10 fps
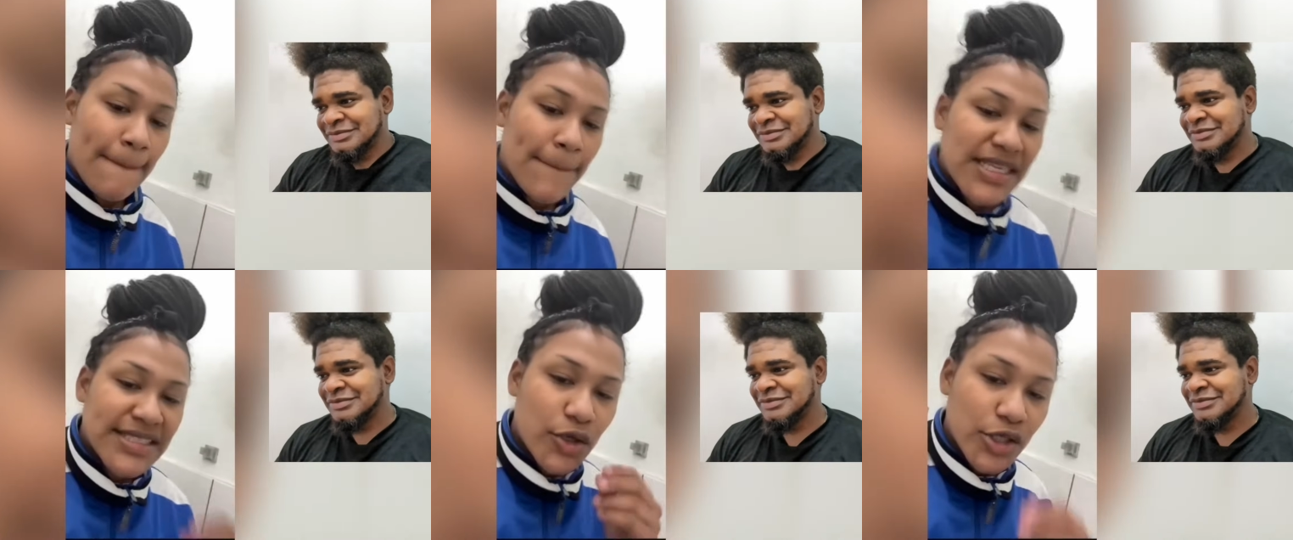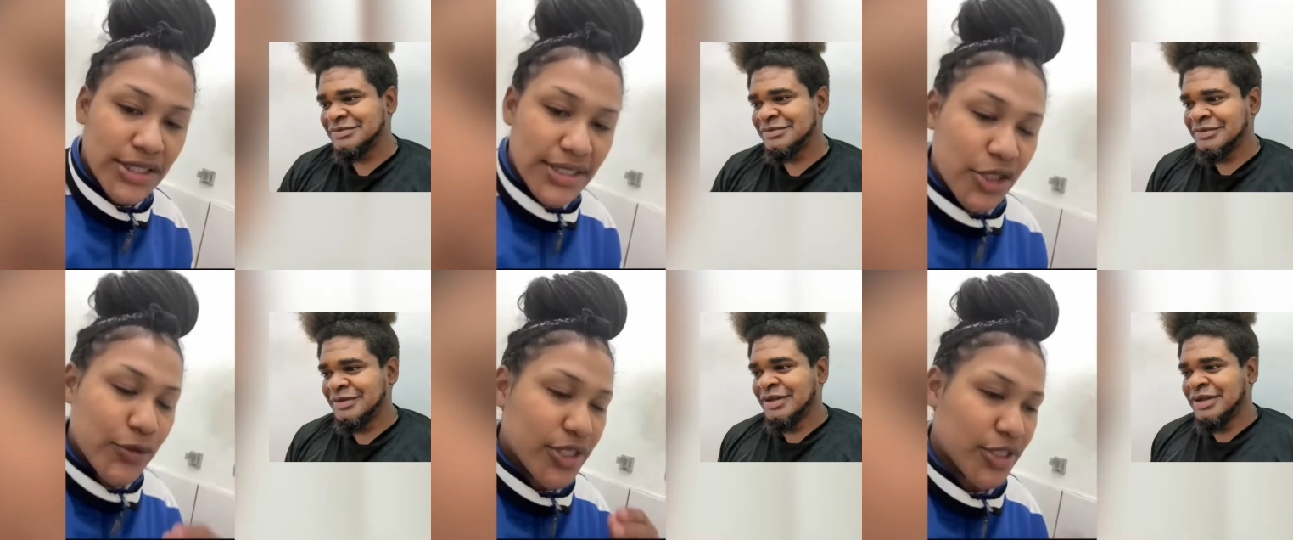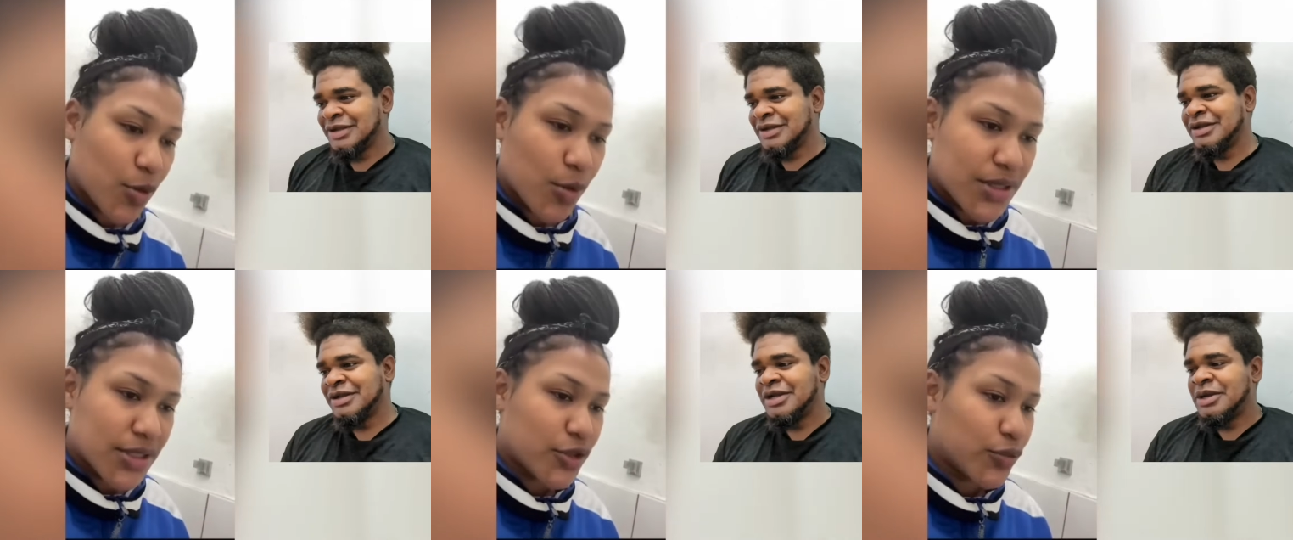Speaker 1: Because I understand you are a small
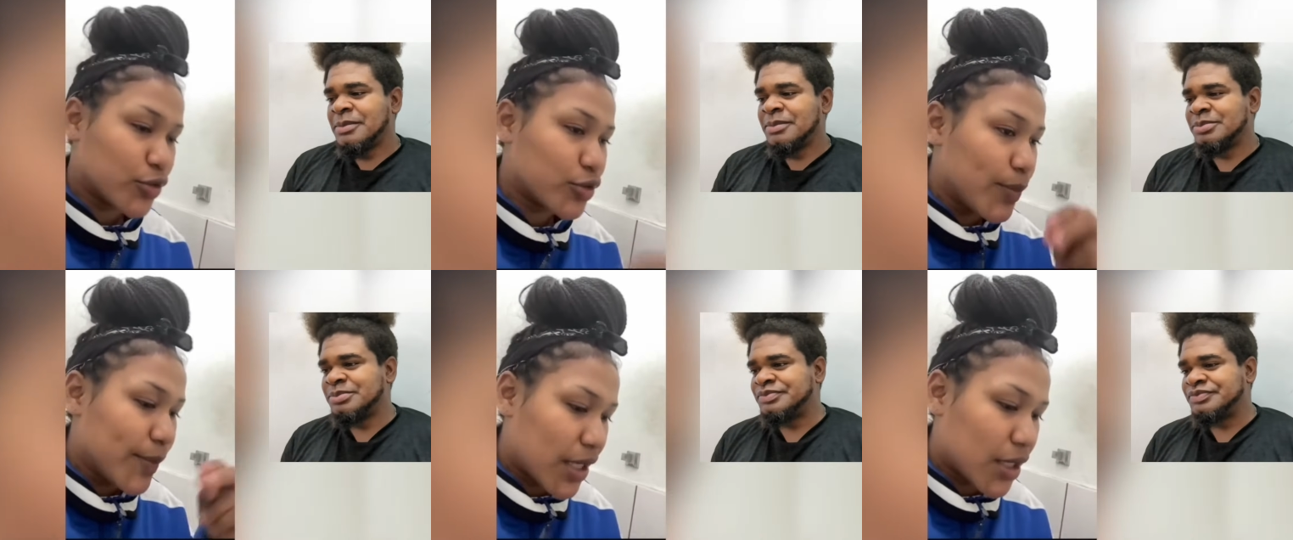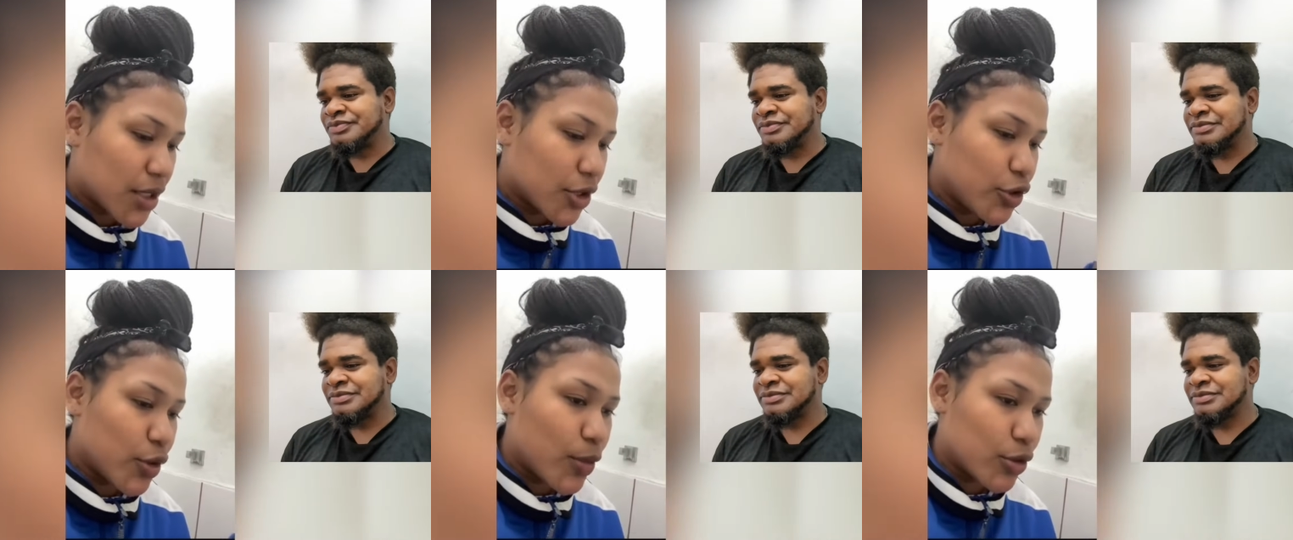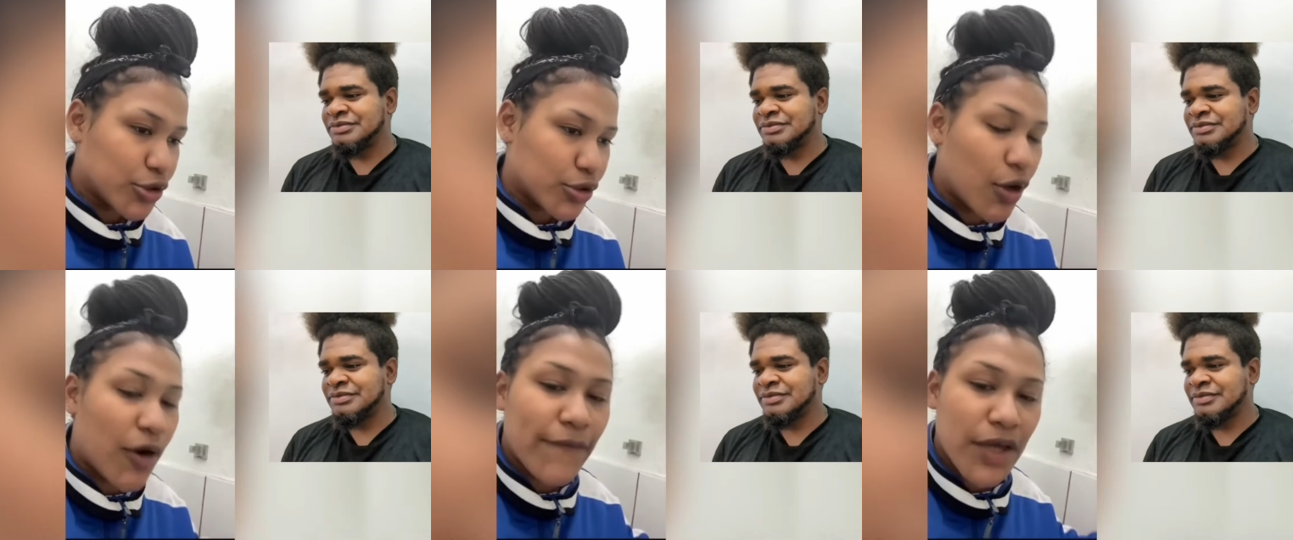business, you want to make your money.
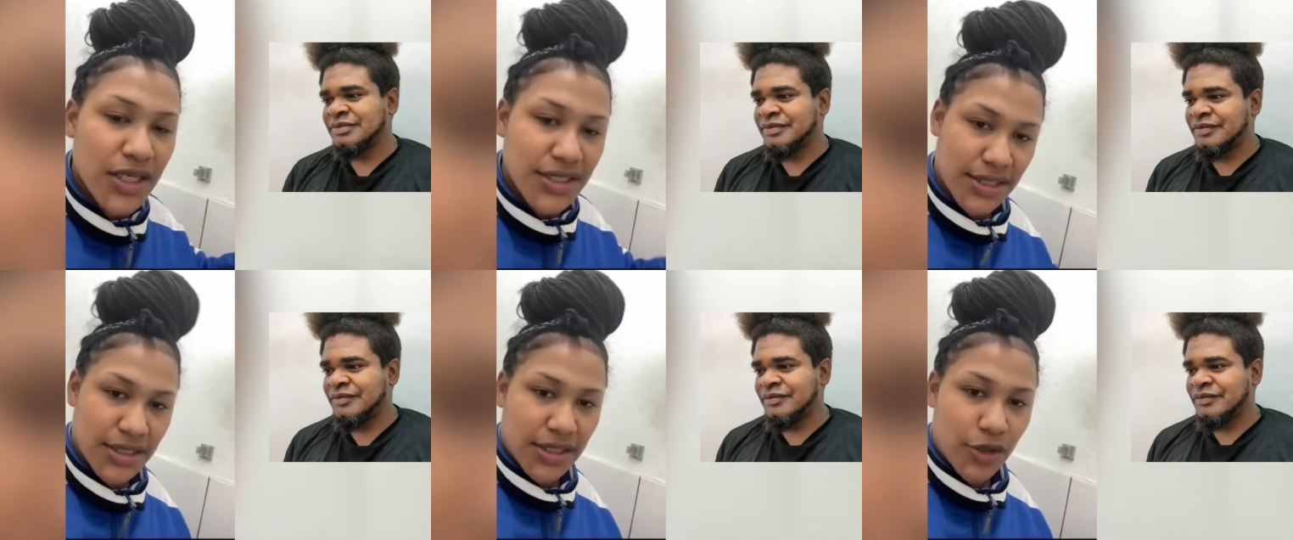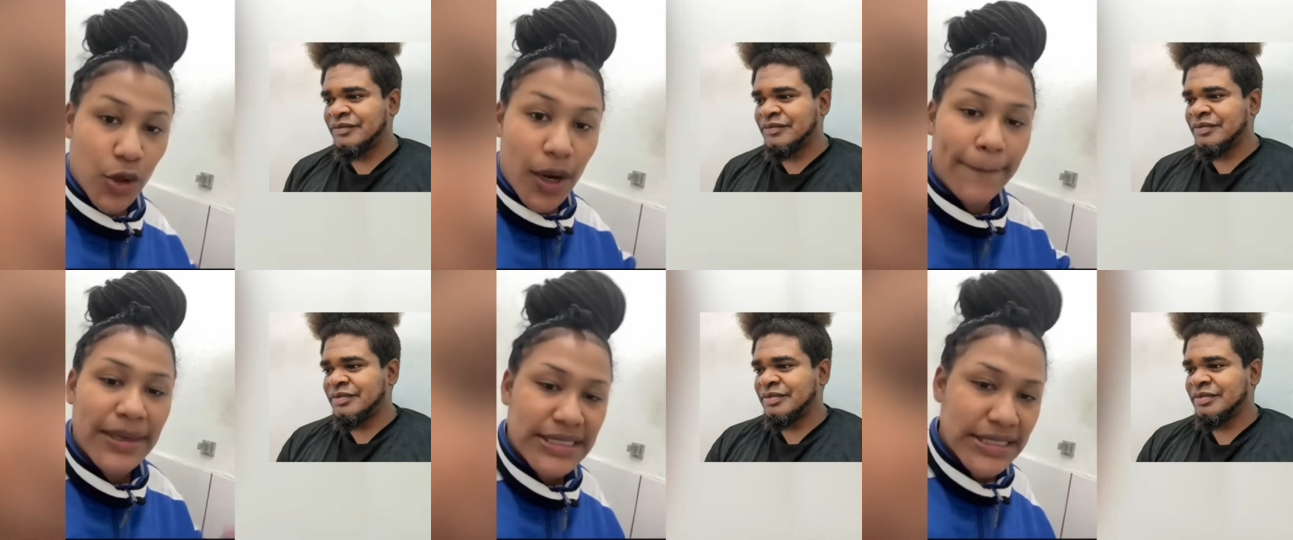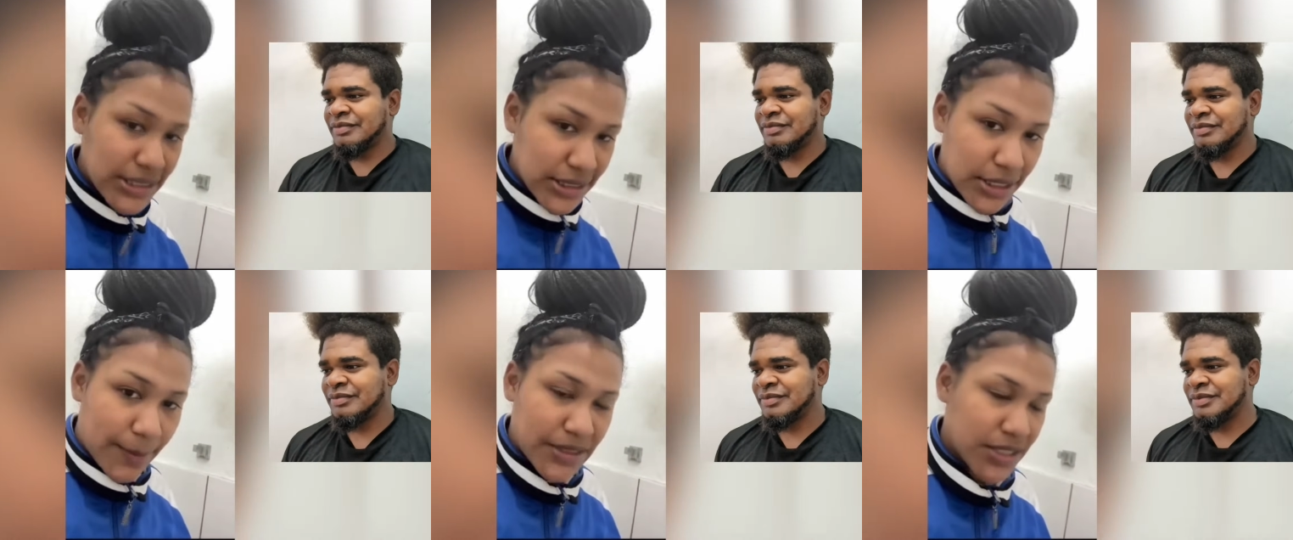Obviously, you are a
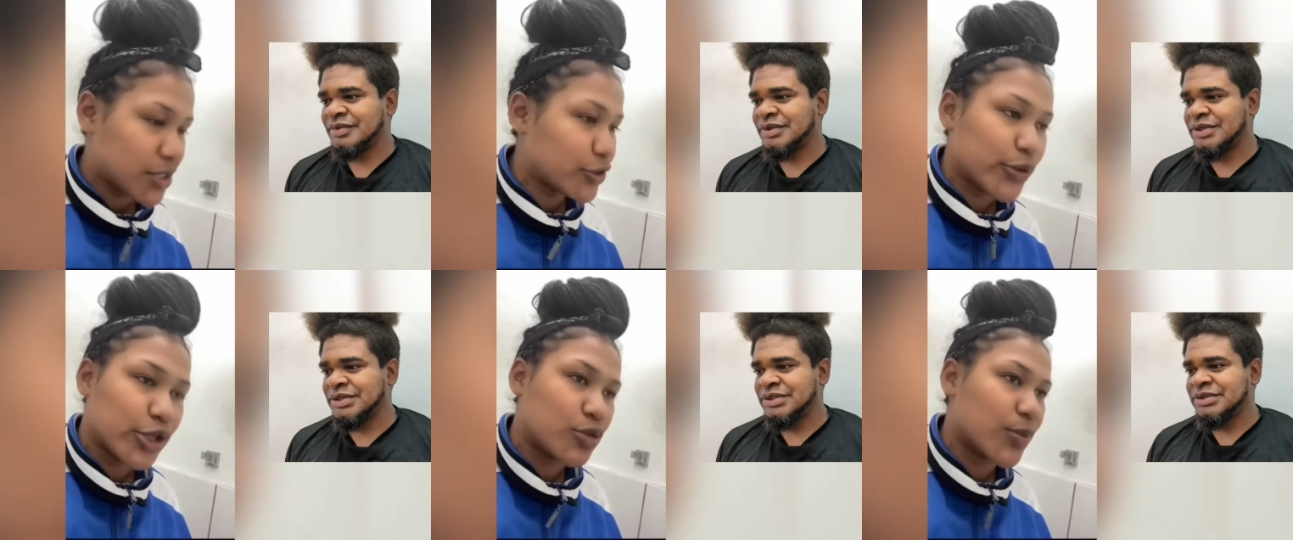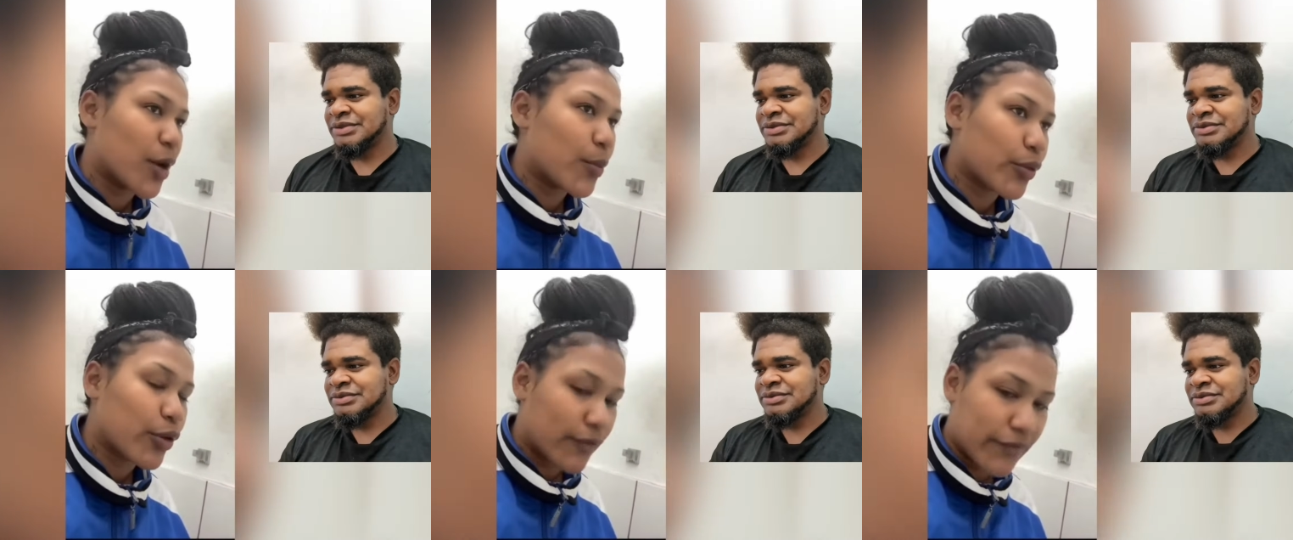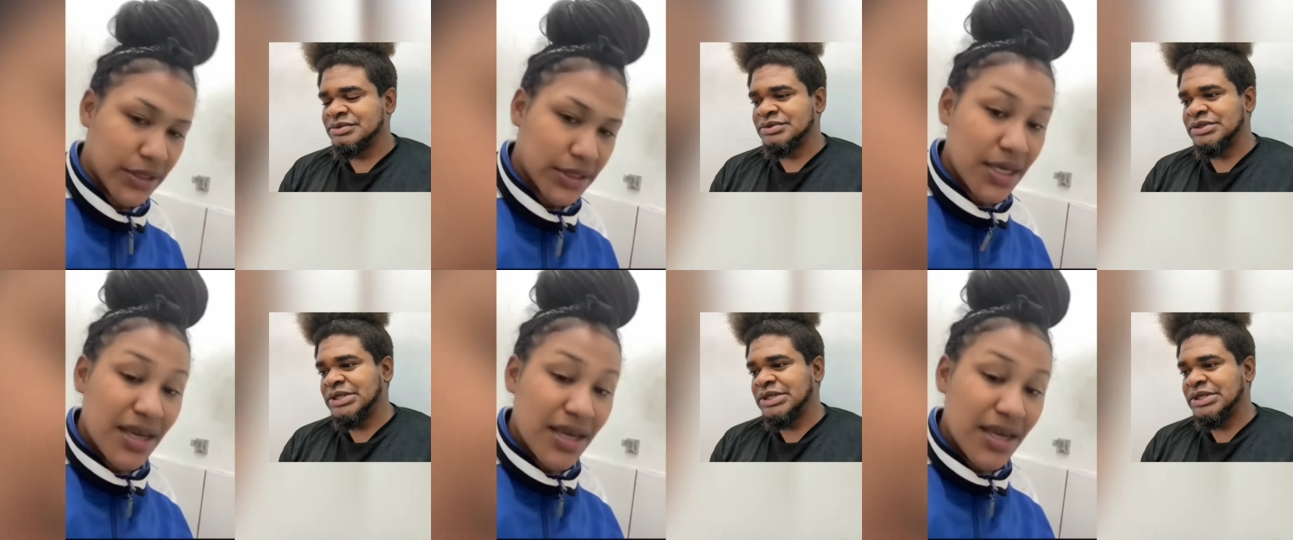business. A business is looking to make a profit.